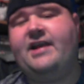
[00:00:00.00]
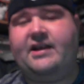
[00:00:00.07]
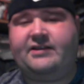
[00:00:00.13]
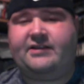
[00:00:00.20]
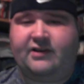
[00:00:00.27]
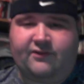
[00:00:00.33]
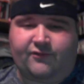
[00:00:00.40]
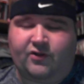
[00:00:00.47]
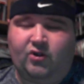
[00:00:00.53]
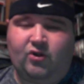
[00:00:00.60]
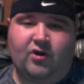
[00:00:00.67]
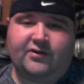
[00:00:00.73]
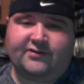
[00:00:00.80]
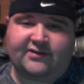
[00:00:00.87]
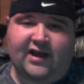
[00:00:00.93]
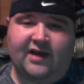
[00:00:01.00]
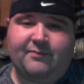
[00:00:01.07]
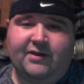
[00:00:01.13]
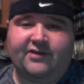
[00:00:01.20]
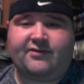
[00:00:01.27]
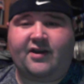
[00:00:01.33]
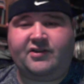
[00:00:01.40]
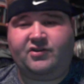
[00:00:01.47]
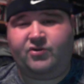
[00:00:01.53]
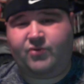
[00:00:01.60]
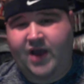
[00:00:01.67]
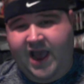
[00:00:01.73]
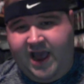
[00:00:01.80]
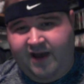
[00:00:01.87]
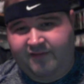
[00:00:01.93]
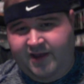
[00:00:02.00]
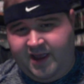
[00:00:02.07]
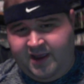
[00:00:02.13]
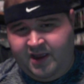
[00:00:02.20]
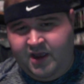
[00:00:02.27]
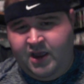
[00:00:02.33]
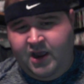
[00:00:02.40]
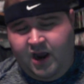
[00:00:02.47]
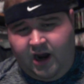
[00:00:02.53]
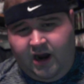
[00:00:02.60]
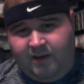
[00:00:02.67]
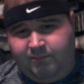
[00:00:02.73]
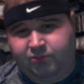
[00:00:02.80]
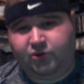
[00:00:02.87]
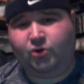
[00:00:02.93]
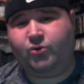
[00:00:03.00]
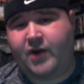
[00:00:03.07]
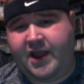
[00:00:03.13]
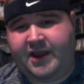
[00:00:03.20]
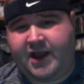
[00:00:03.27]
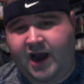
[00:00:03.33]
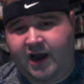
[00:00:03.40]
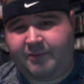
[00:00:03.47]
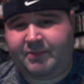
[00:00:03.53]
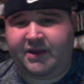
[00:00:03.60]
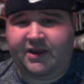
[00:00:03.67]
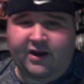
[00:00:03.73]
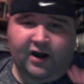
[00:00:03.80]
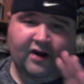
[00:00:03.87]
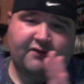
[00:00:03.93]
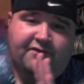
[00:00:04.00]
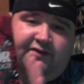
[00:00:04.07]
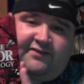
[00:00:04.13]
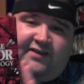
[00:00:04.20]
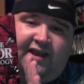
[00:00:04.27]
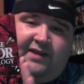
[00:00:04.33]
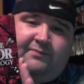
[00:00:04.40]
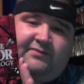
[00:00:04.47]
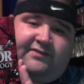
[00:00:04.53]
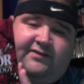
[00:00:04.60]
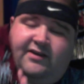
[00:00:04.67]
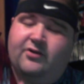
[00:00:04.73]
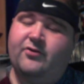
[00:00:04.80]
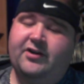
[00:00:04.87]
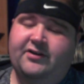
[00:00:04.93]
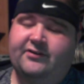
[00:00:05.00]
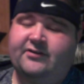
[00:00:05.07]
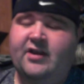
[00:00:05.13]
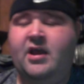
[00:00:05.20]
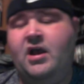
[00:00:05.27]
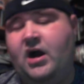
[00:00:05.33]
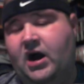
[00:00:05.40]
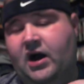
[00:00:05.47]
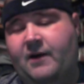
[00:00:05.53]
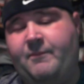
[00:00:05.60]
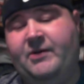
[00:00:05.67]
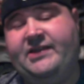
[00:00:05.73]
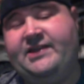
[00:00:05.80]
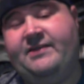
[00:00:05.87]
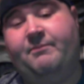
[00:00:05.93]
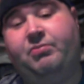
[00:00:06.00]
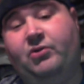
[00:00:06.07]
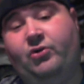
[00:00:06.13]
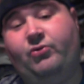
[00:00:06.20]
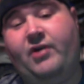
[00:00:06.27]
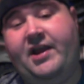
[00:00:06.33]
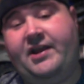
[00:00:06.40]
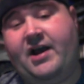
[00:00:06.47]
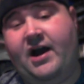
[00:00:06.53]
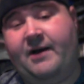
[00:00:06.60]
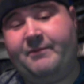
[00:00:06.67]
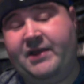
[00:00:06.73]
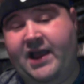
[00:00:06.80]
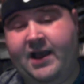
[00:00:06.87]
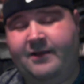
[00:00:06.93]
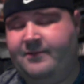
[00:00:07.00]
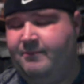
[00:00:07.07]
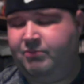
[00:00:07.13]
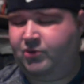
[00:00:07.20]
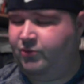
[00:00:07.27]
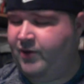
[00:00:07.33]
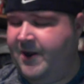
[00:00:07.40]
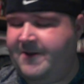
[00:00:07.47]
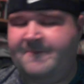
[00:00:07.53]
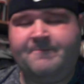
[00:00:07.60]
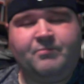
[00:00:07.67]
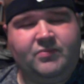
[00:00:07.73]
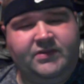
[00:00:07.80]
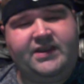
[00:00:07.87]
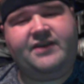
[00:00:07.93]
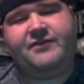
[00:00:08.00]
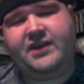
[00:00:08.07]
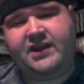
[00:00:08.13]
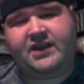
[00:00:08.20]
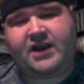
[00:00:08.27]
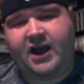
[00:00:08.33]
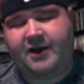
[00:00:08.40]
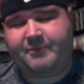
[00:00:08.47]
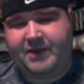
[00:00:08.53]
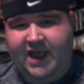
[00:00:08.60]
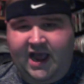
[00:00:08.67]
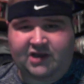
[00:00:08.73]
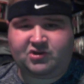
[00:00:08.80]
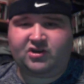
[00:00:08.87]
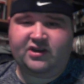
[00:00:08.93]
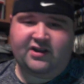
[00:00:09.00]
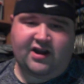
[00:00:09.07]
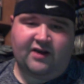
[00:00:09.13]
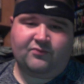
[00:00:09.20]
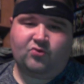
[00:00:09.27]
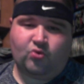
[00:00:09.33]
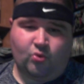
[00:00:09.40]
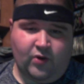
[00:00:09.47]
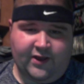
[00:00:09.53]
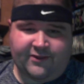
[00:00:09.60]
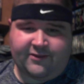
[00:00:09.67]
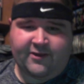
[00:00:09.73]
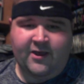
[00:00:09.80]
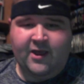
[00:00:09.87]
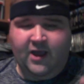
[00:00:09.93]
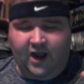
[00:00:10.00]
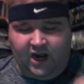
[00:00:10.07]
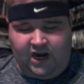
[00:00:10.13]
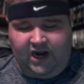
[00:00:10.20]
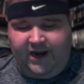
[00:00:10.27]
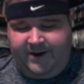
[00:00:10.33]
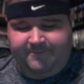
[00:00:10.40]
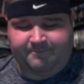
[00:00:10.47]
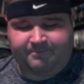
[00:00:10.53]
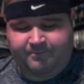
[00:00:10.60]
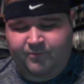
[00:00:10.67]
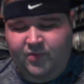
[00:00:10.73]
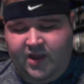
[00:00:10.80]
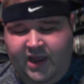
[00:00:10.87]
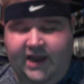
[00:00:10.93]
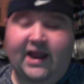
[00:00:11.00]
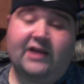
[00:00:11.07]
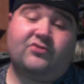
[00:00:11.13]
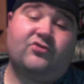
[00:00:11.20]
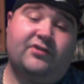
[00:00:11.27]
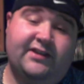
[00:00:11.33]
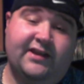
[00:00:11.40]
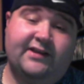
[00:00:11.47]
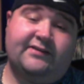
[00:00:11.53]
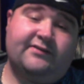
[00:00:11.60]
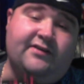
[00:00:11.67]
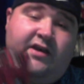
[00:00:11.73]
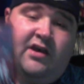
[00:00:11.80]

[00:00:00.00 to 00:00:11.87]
get this for the longest time because I do have a Blu-ray copy of the same series, but the Blu-ray copy, DVD copy actually comes with an extra disc